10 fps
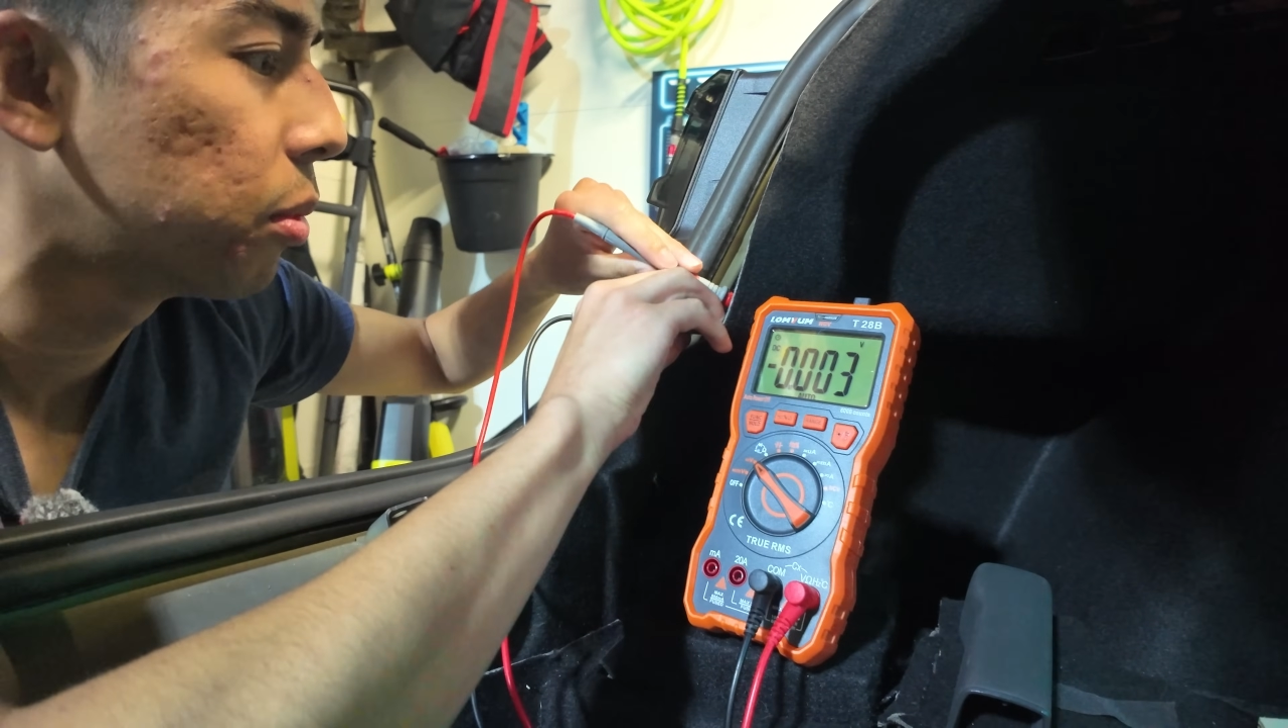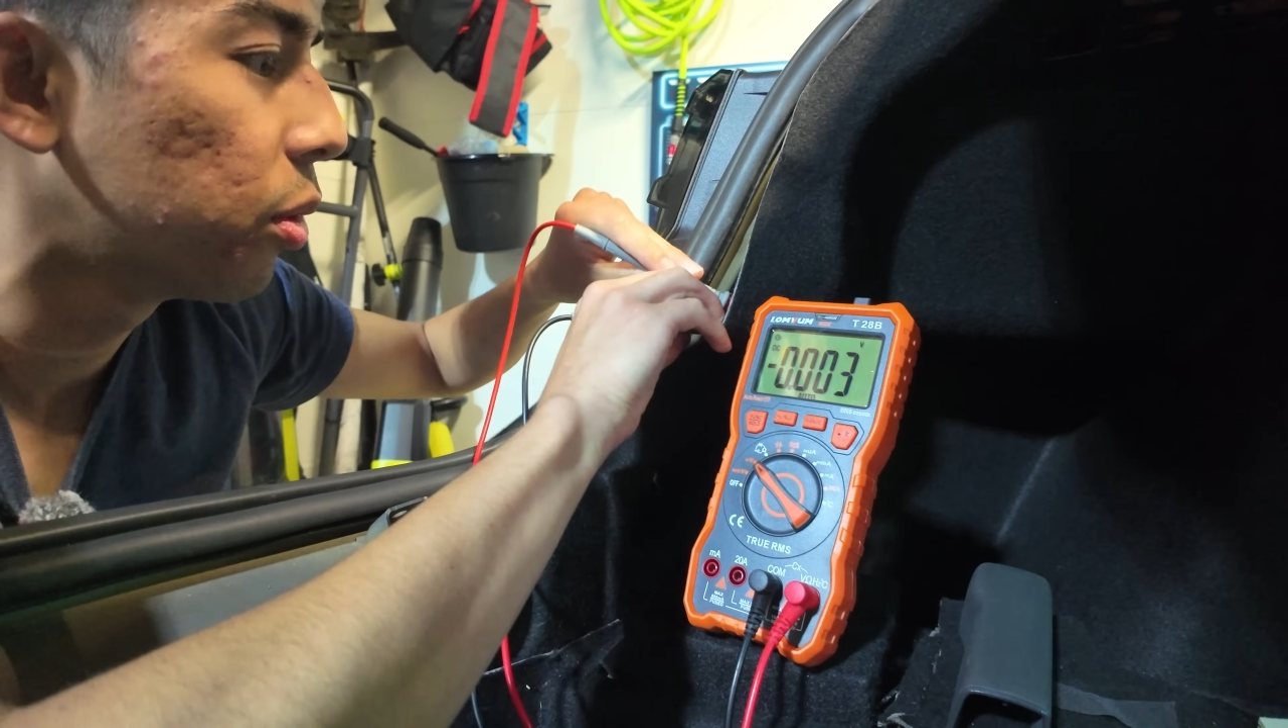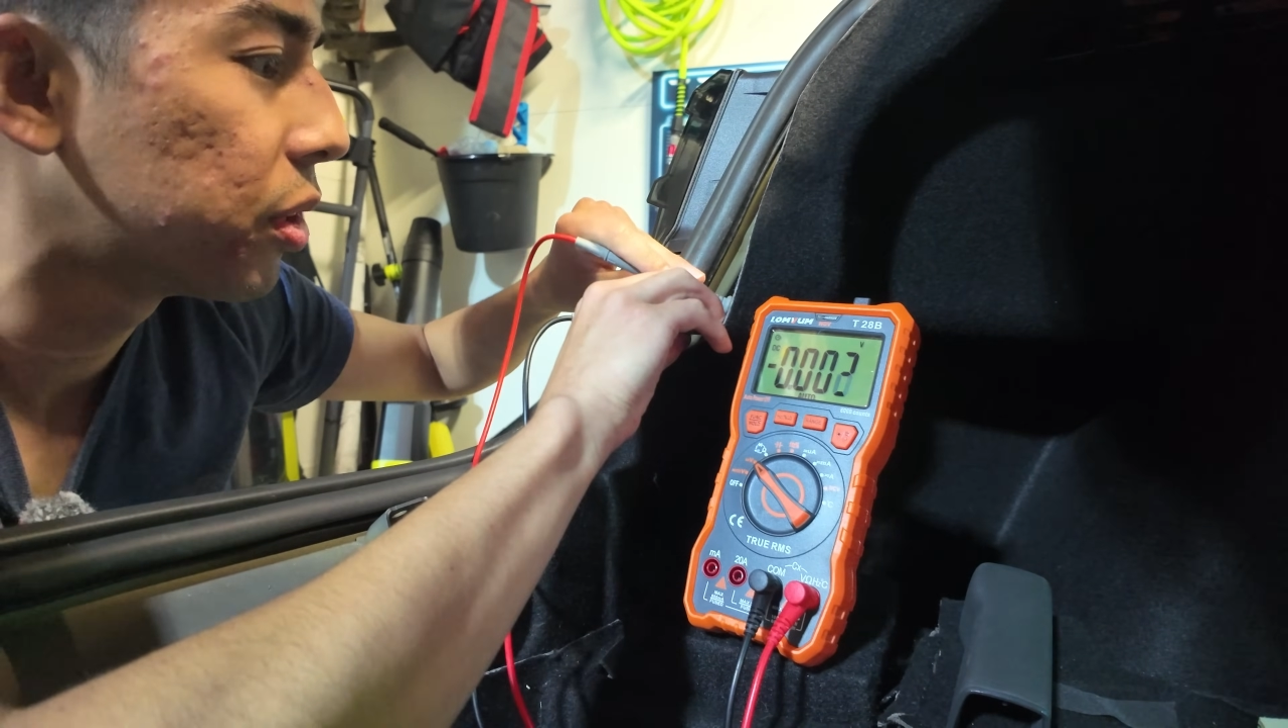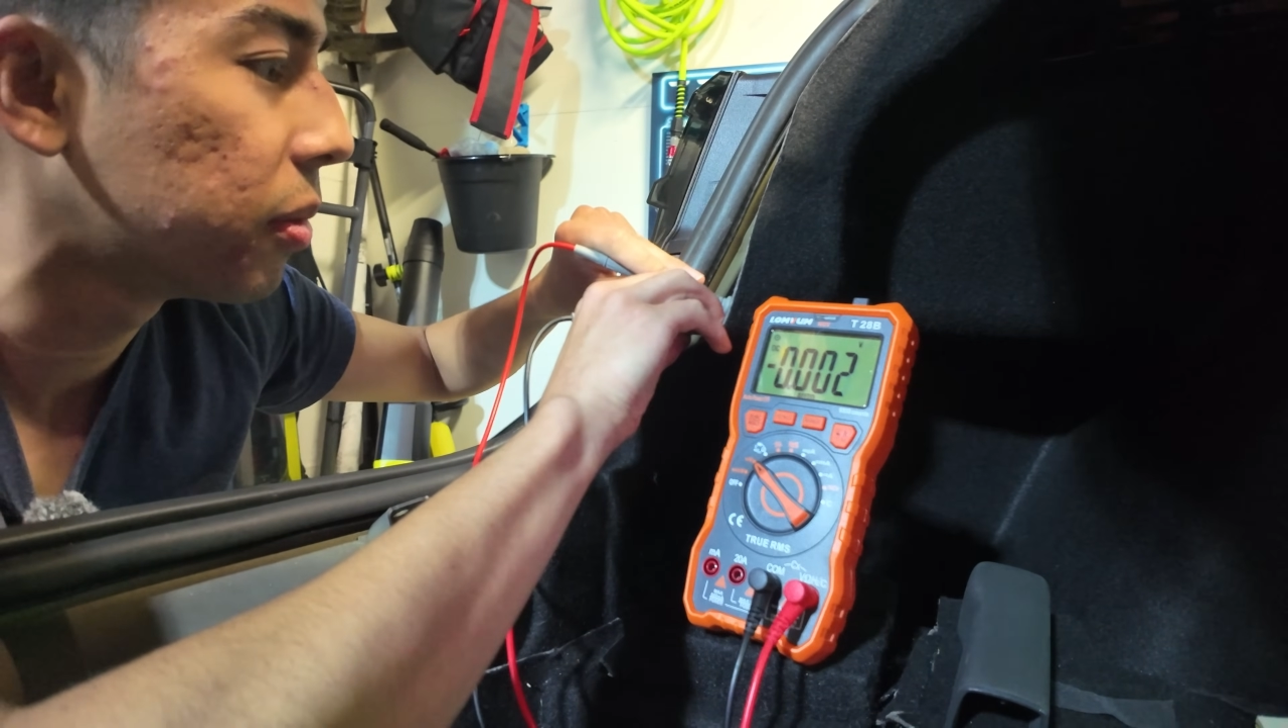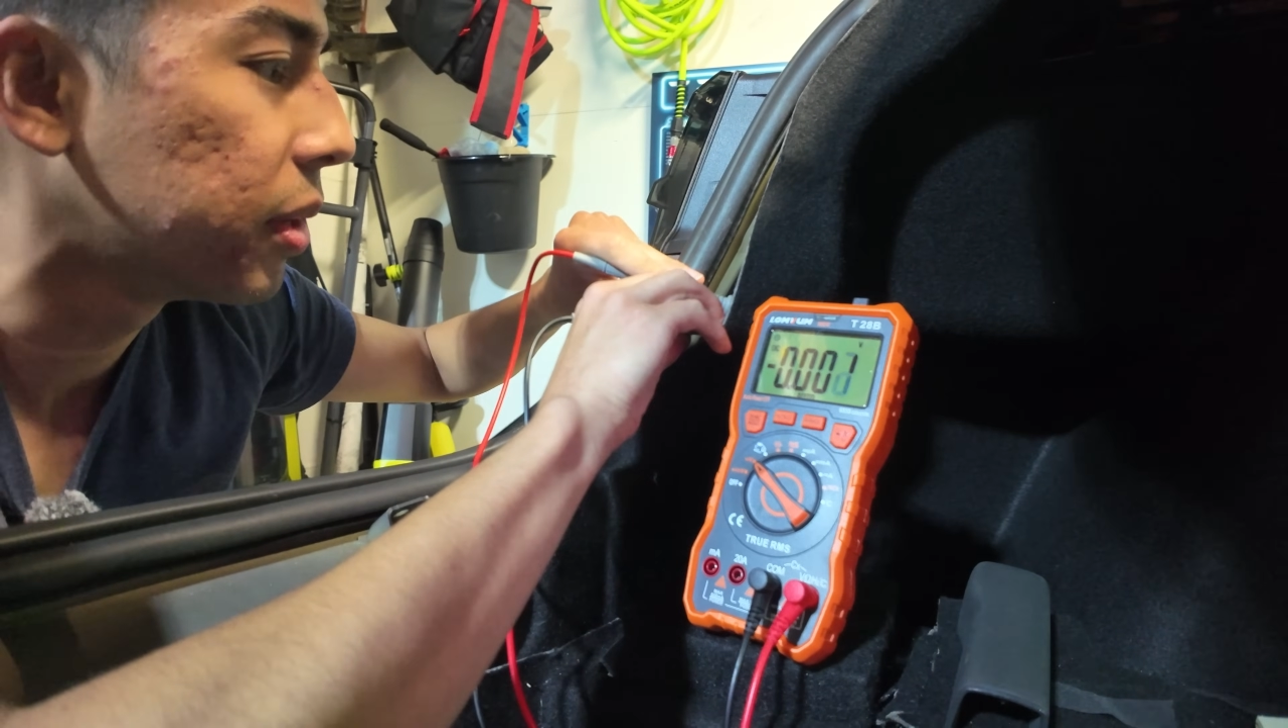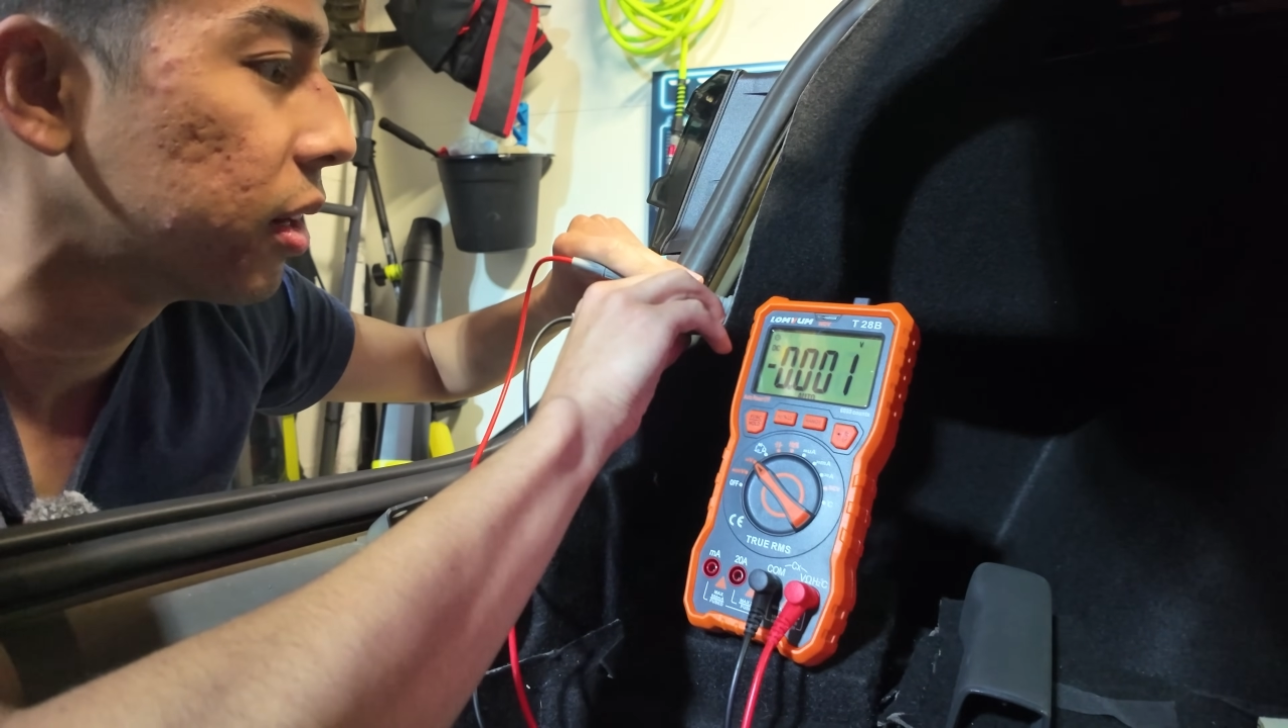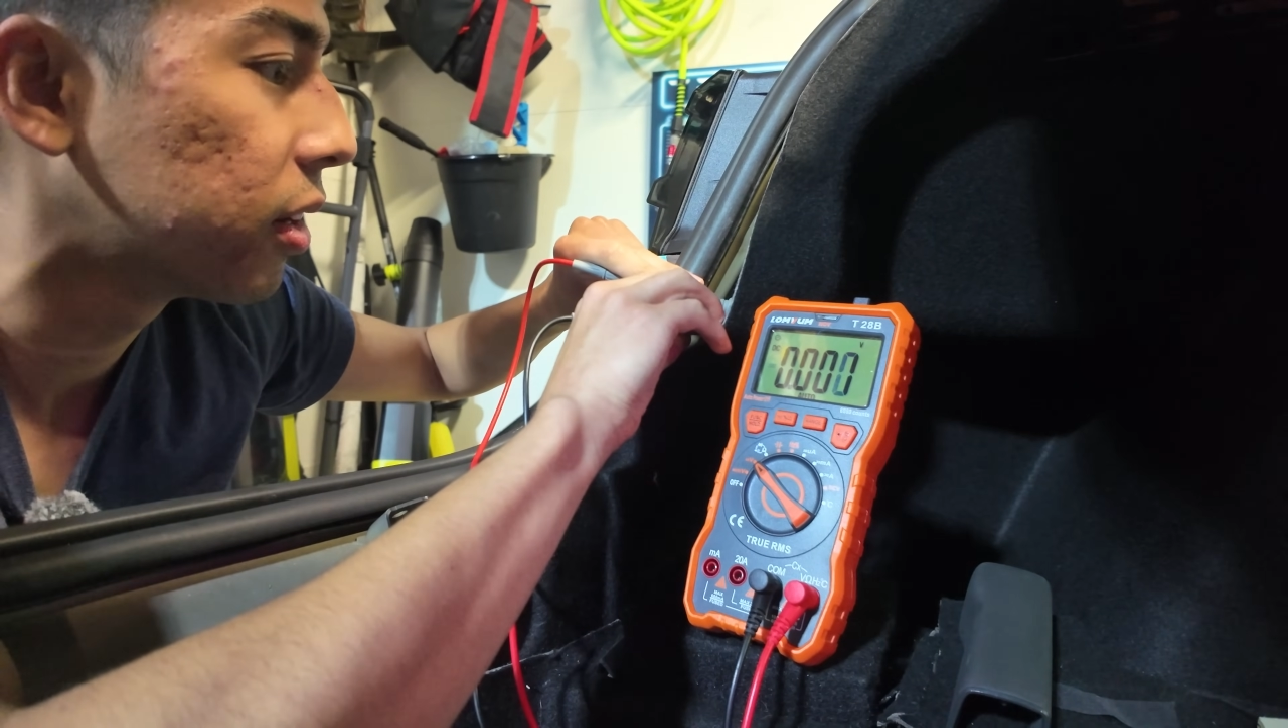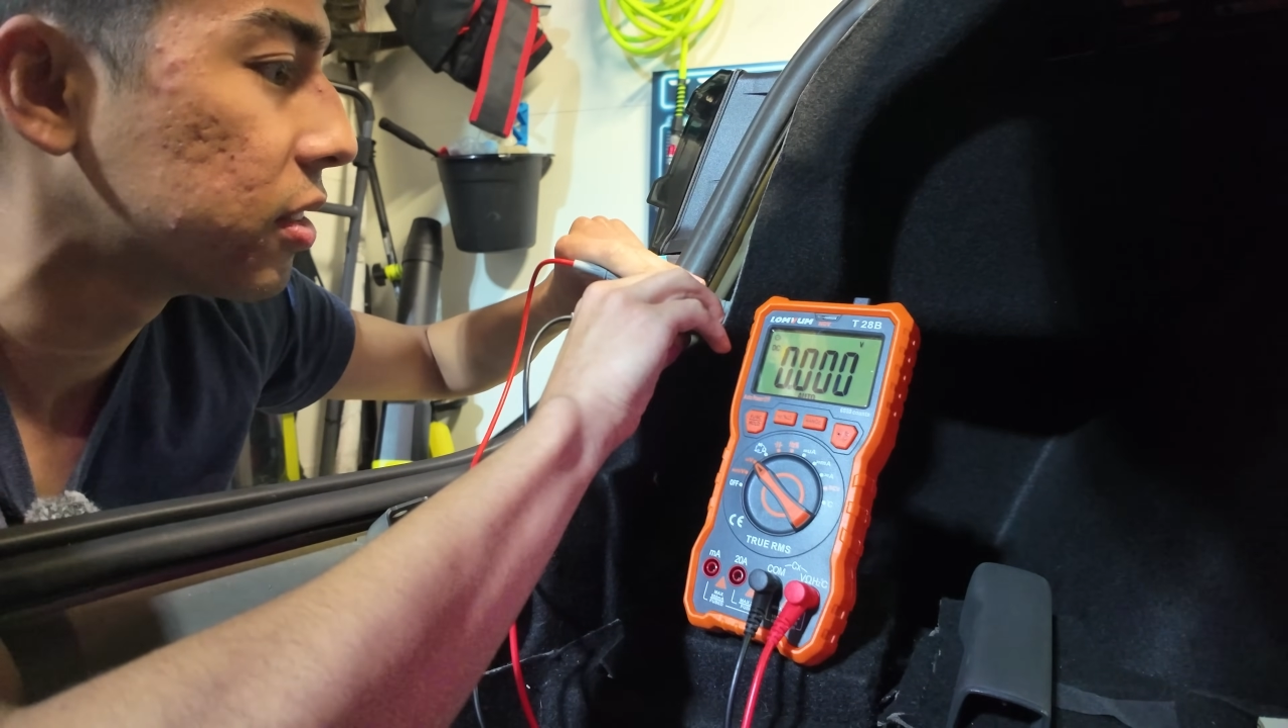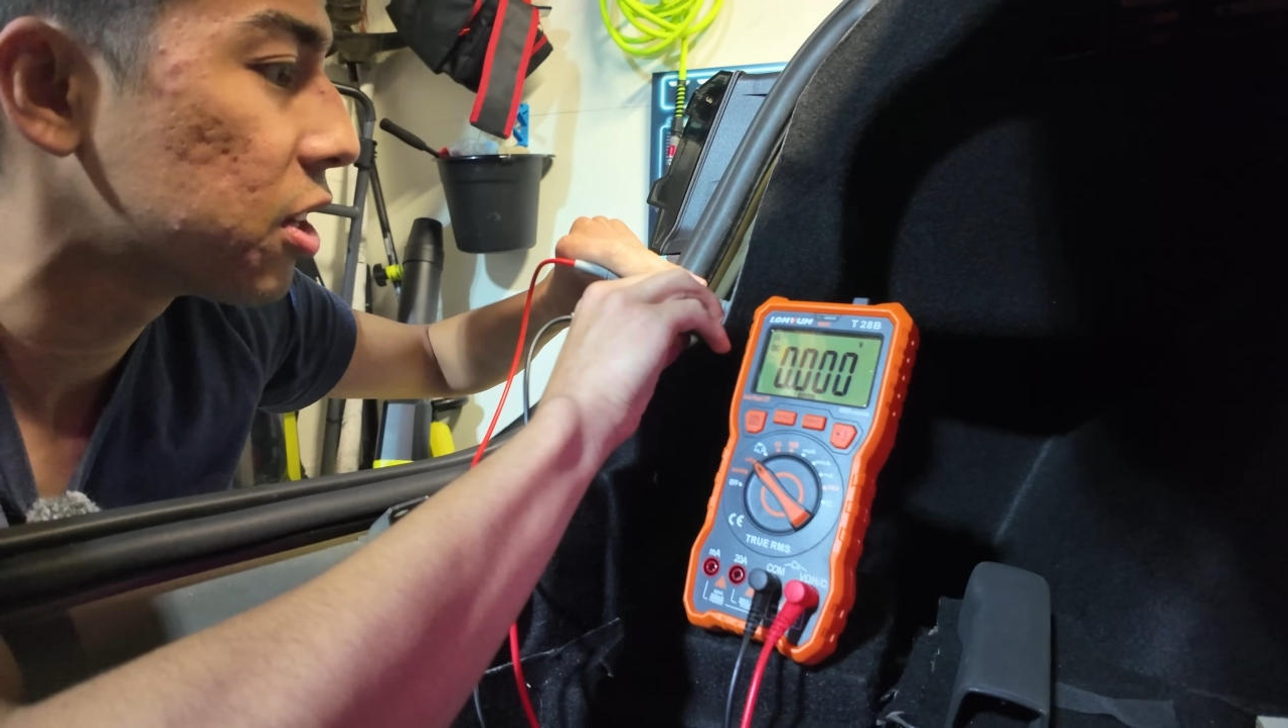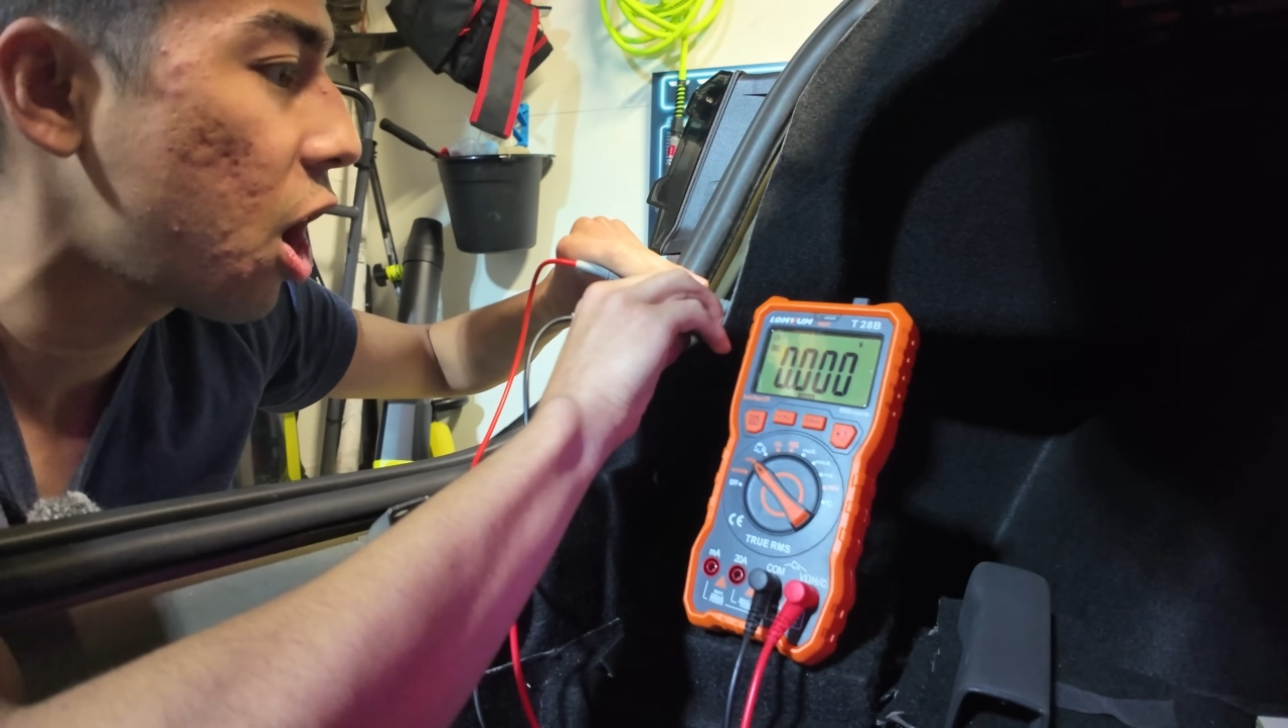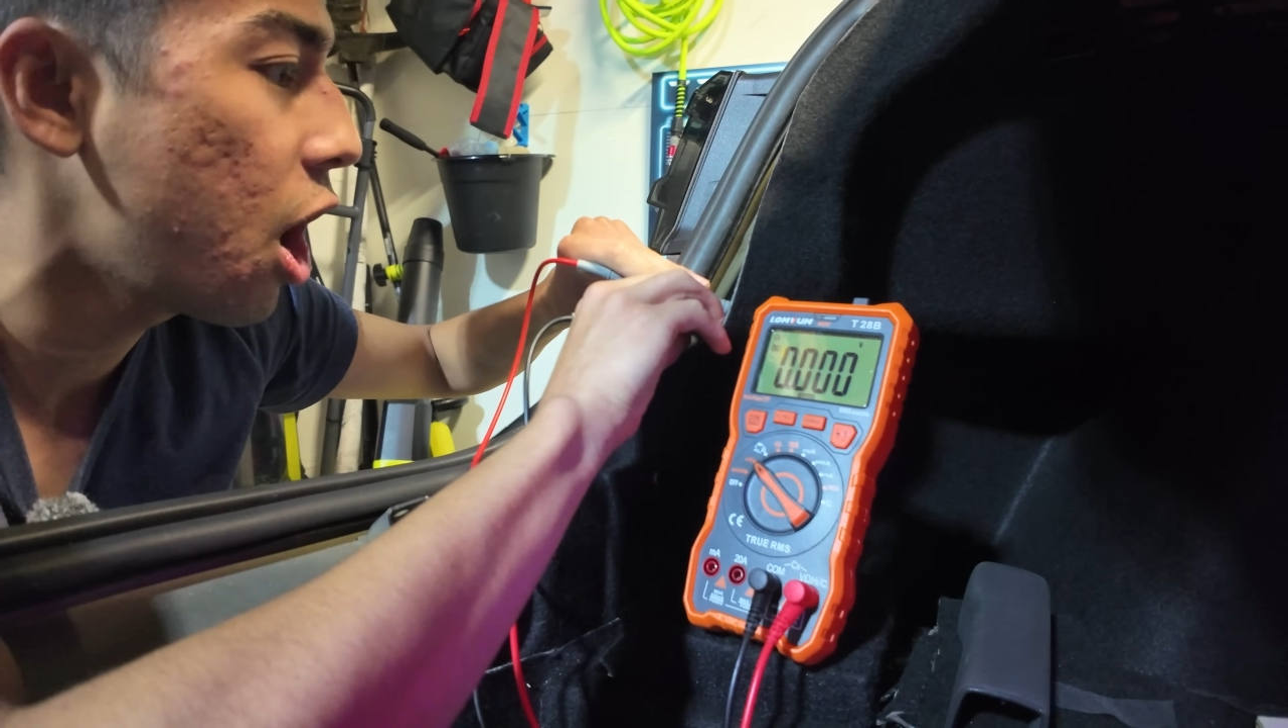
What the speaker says: multimeter because